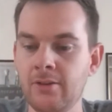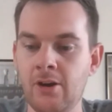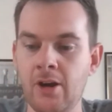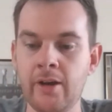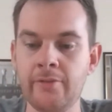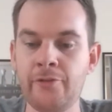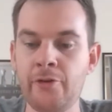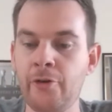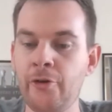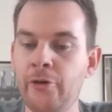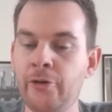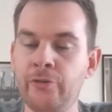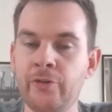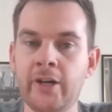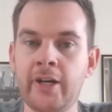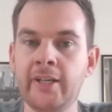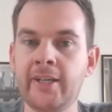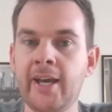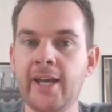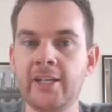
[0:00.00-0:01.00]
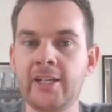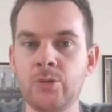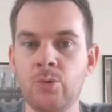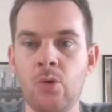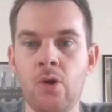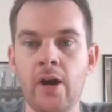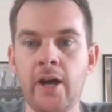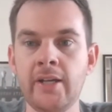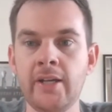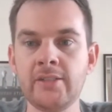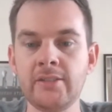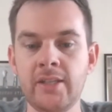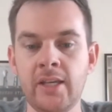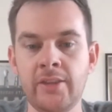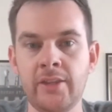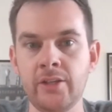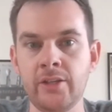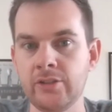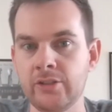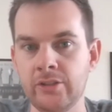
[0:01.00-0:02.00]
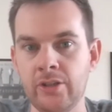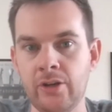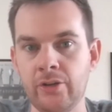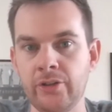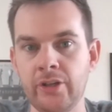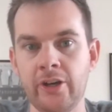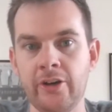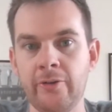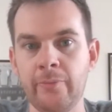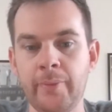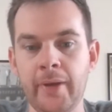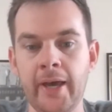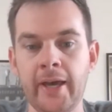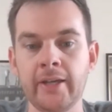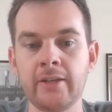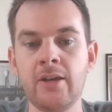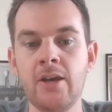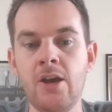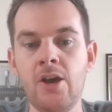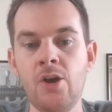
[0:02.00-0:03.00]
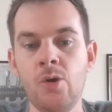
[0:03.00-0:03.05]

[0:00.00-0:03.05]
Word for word: I've heard Renegade twice, and there is no going back.